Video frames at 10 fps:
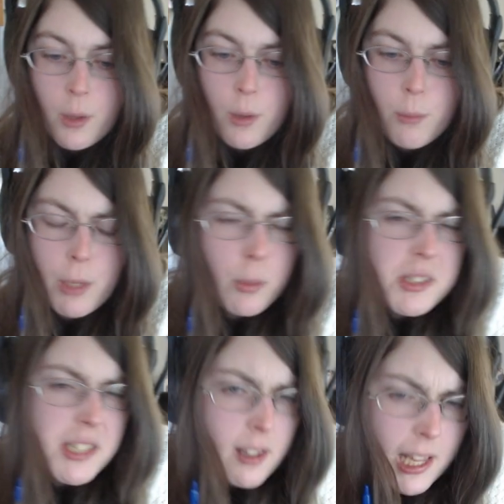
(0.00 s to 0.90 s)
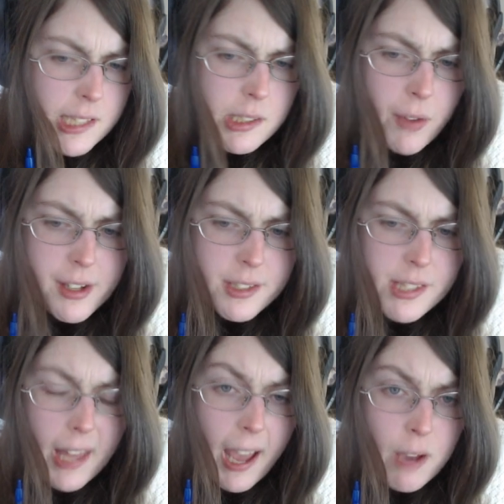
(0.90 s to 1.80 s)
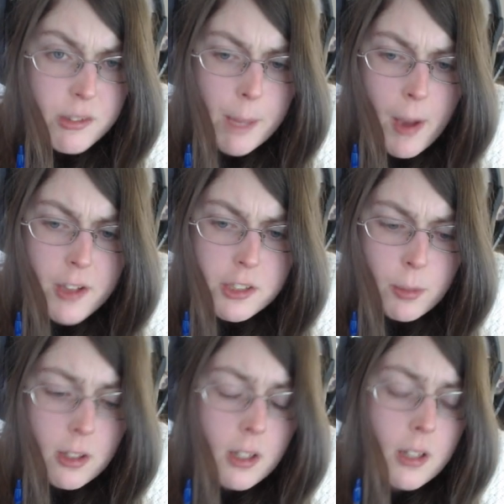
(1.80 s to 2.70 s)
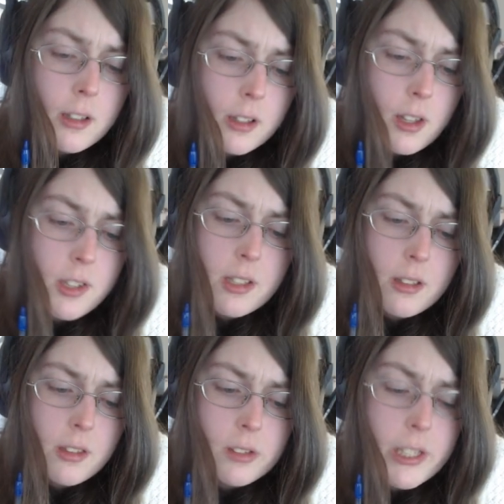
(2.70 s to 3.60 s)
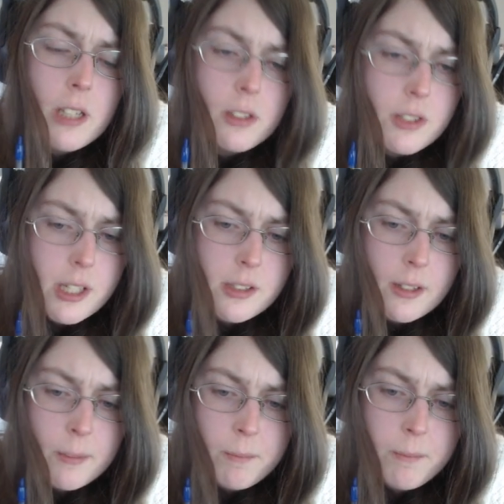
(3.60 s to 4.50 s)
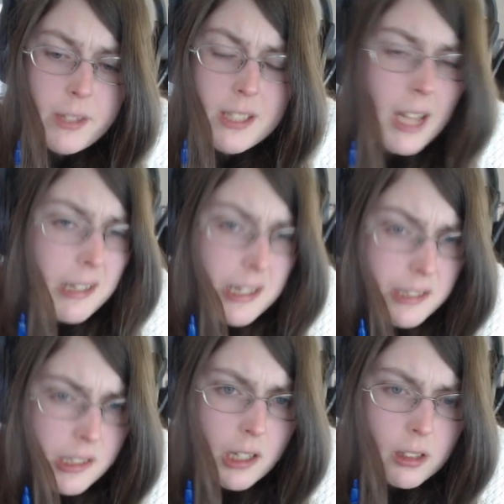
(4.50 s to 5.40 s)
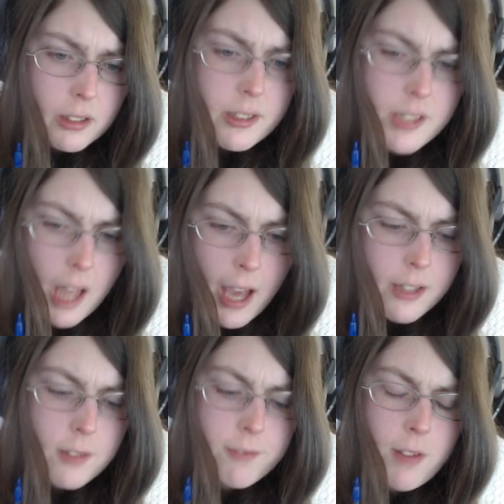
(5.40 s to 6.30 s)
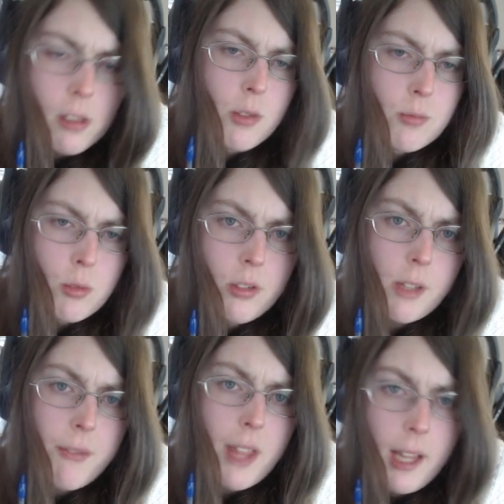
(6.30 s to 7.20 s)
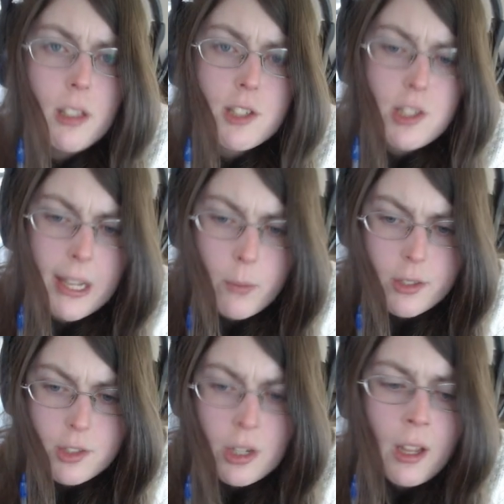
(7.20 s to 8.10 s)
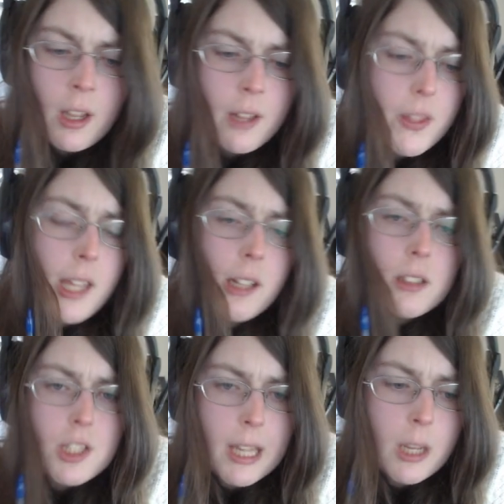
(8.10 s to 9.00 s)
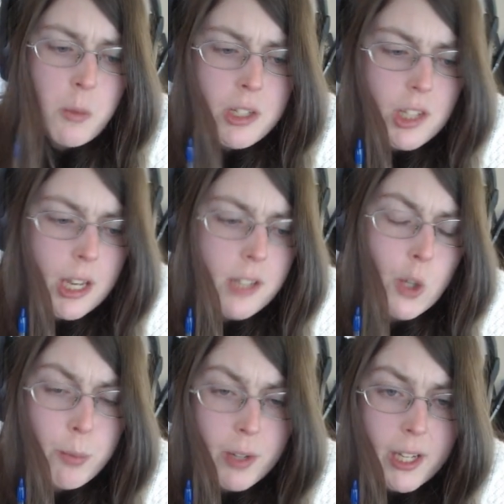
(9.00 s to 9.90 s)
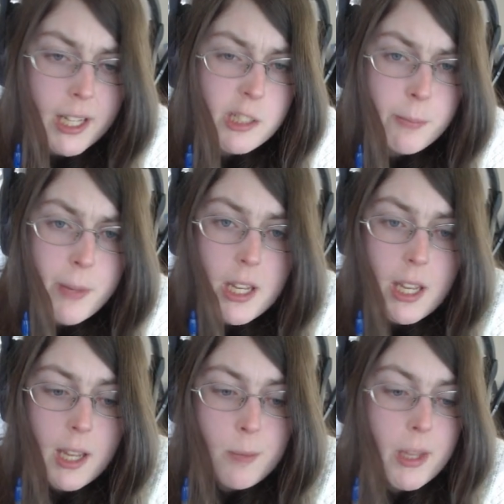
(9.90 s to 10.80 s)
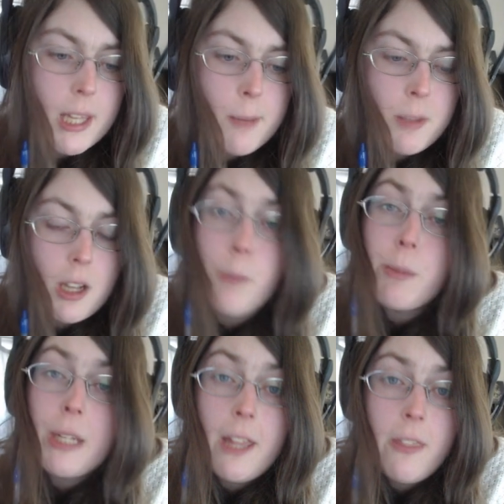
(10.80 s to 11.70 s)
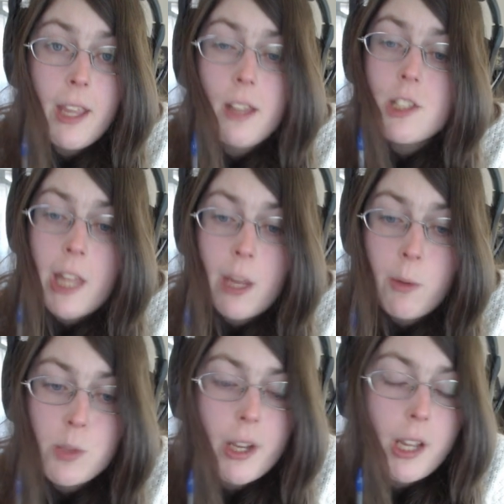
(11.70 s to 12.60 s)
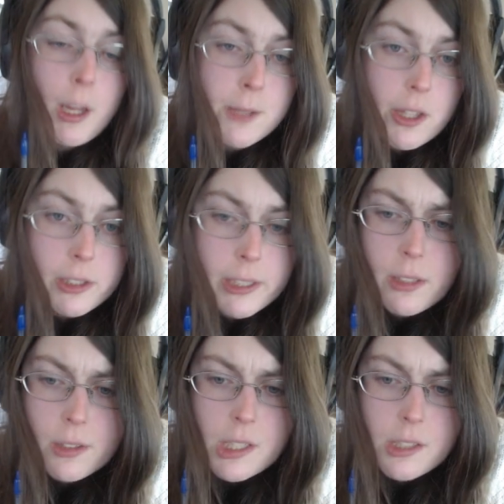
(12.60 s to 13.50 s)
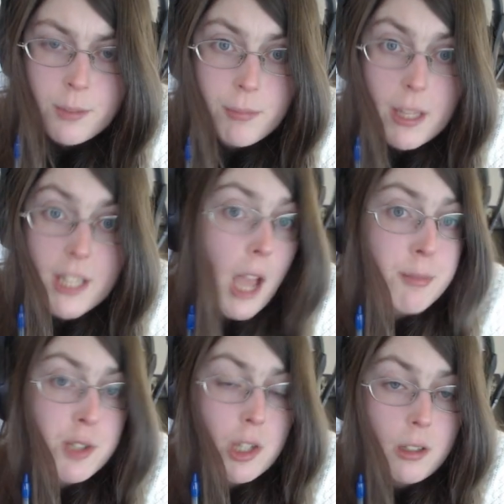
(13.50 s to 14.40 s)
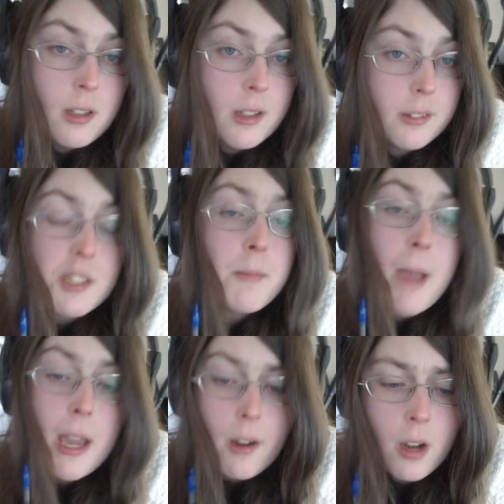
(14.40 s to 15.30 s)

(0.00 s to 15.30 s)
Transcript: but it wasn't classified as that. How is that possible? because the legal system is not necessarily designed to follow the rules of the English language. The English language, interpreting and speaking and being able to comprehend the English language when it comes to the legal system is optional. Doesn't matter,